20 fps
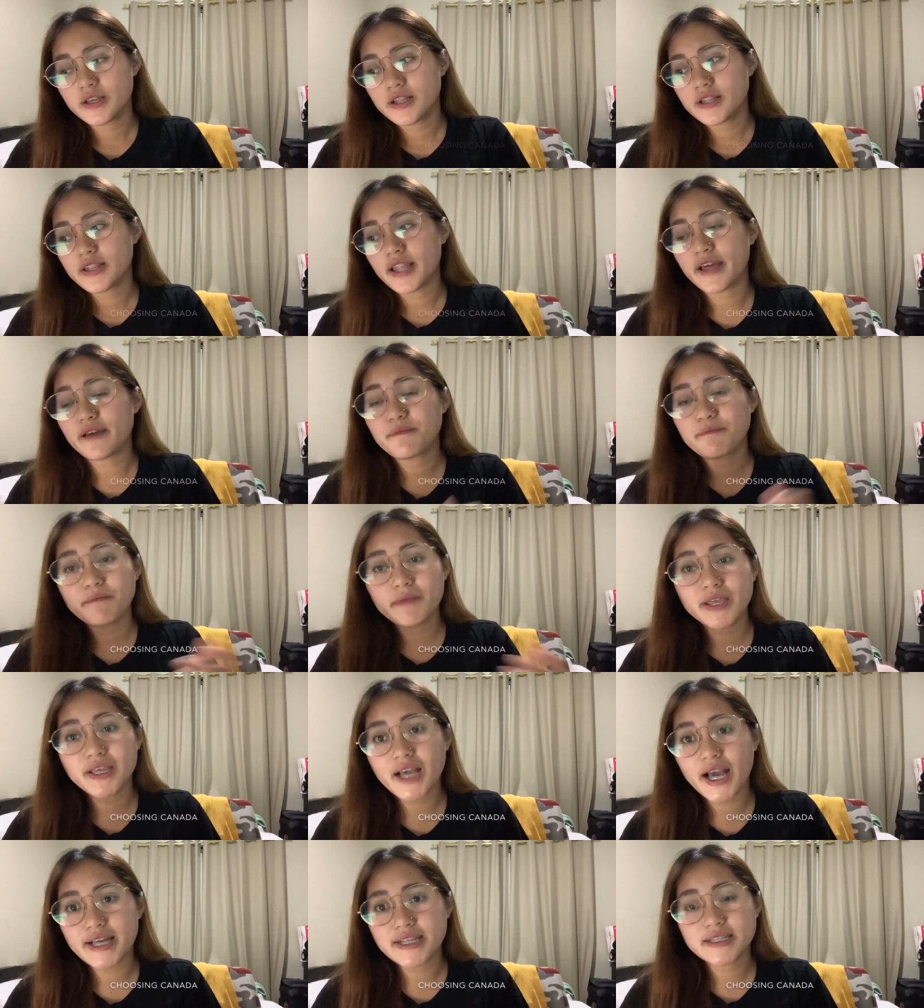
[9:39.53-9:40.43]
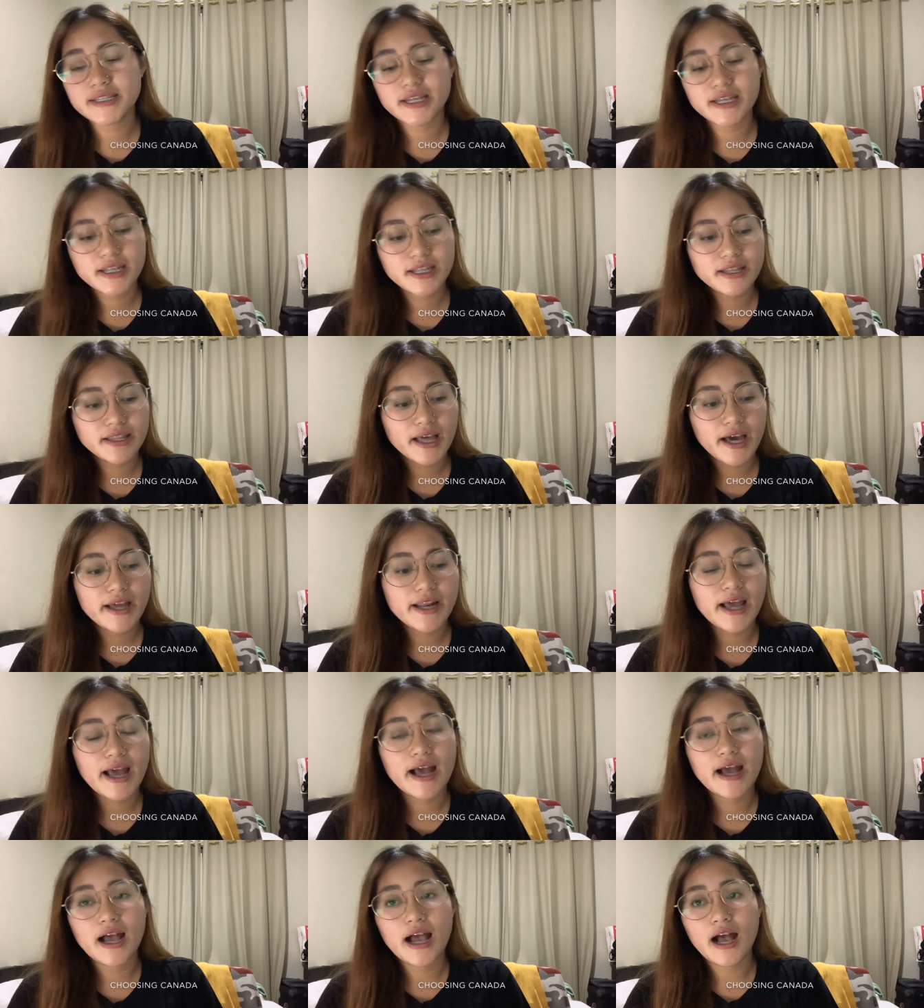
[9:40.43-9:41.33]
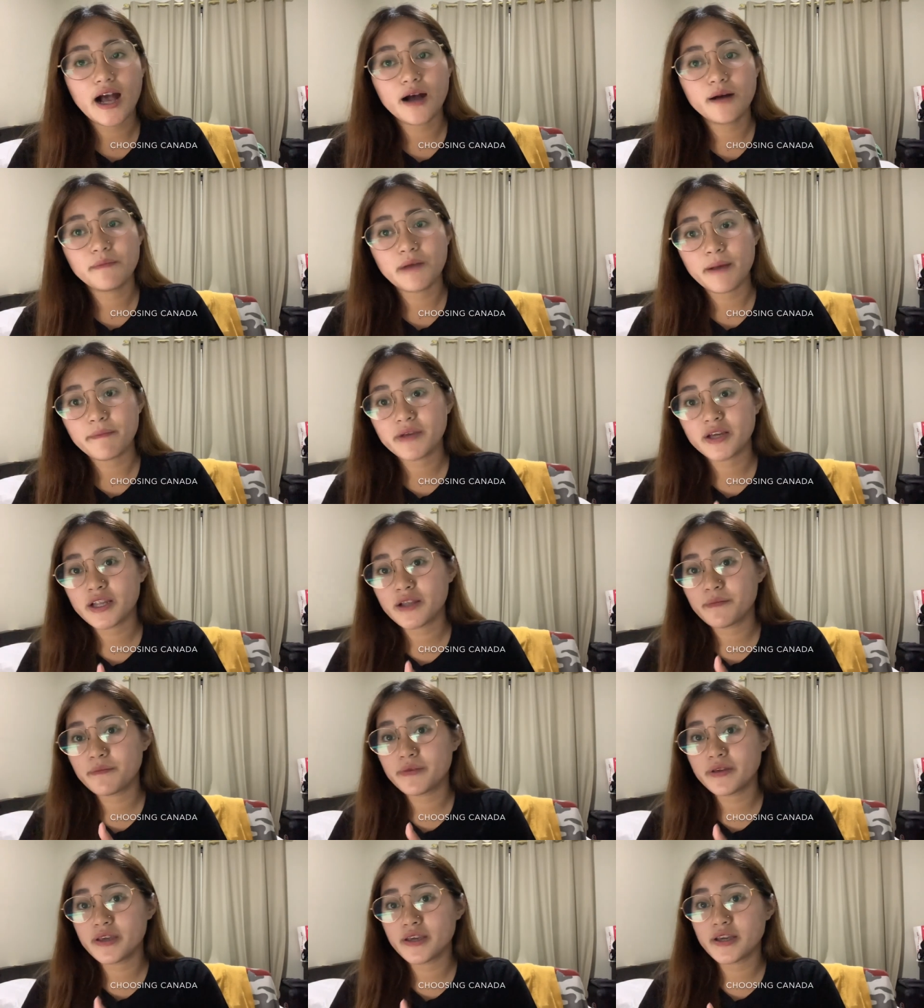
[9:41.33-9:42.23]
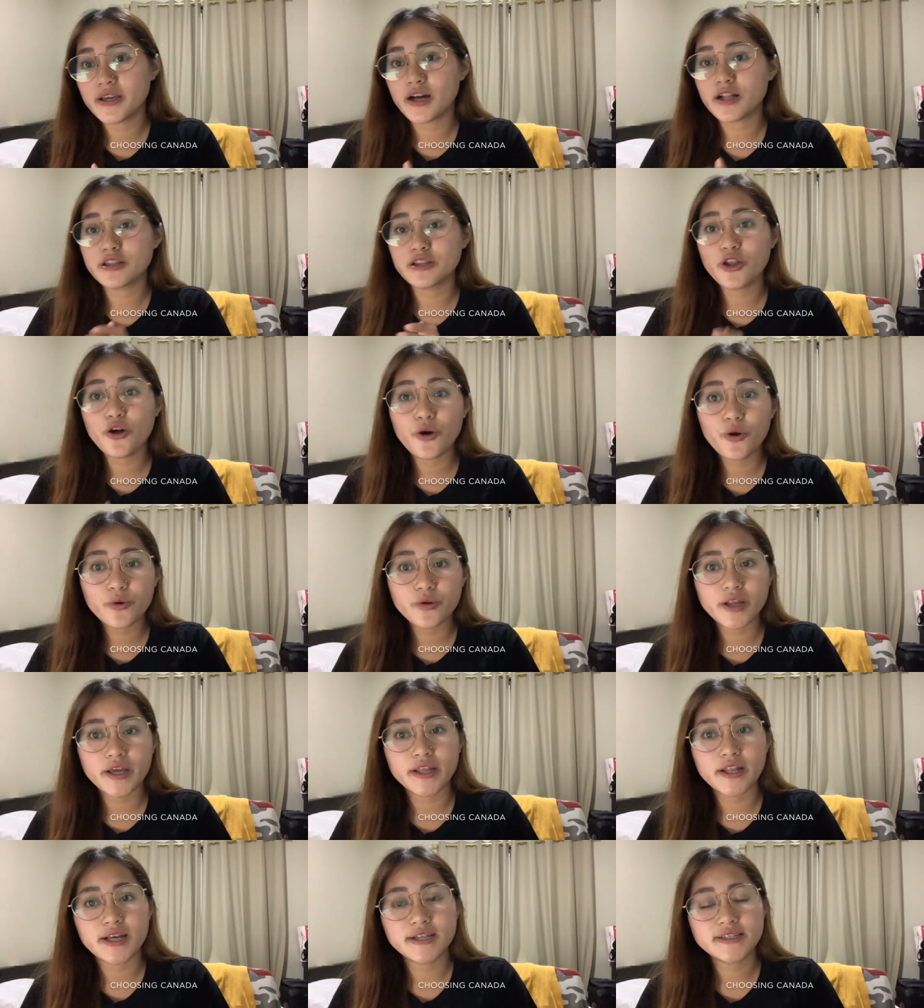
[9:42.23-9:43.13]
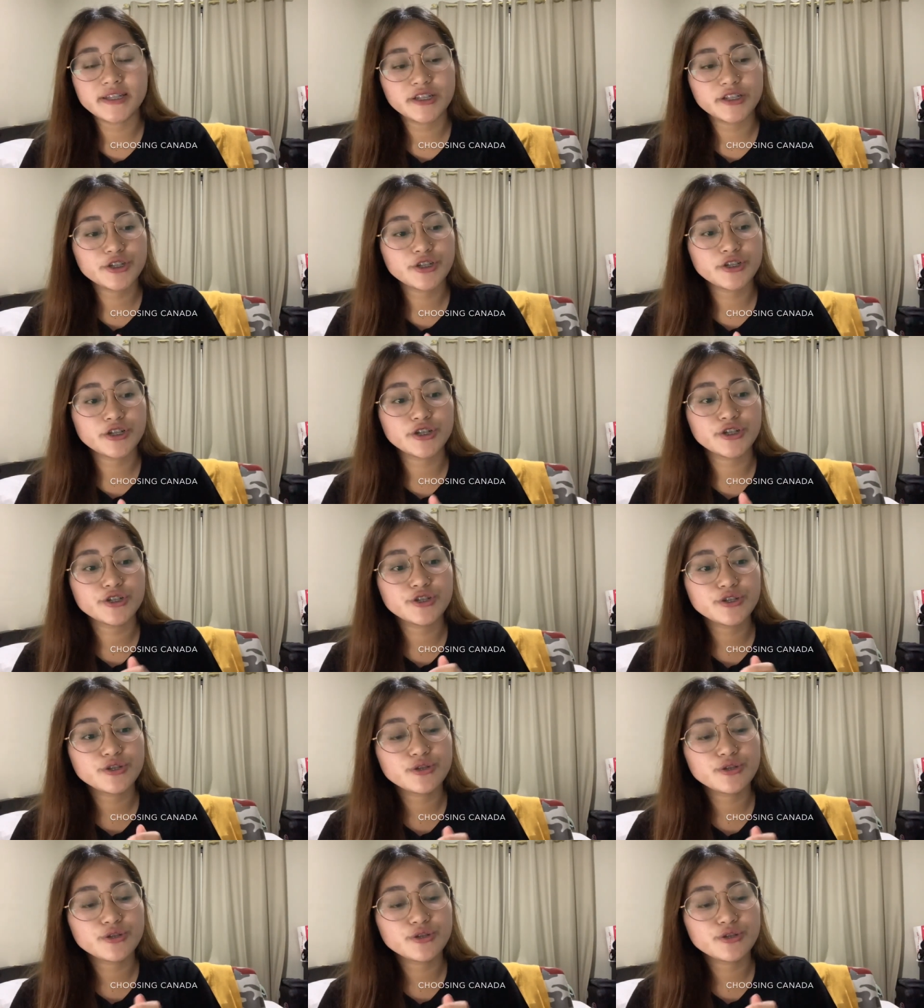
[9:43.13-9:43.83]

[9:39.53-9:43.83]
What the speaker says: Like me, I stated that I'm gonna be alone, and as an international